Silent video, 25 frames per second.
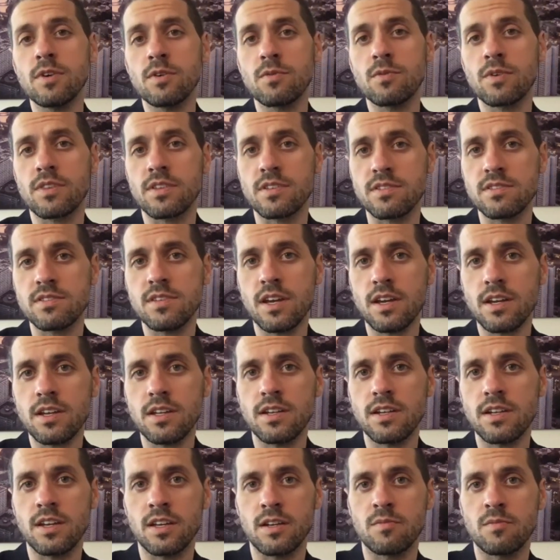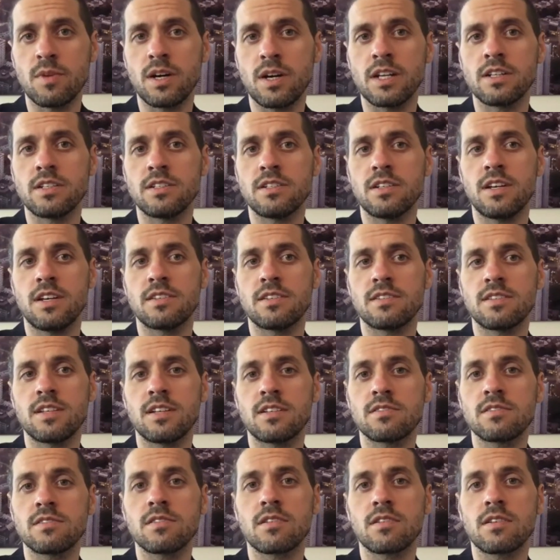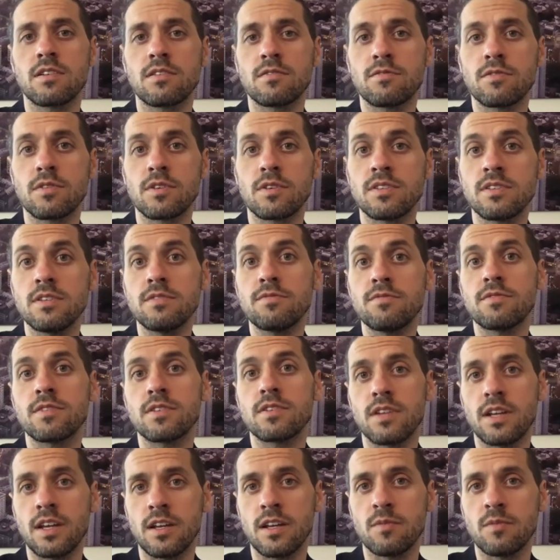it with a second antibody test that's looking for a different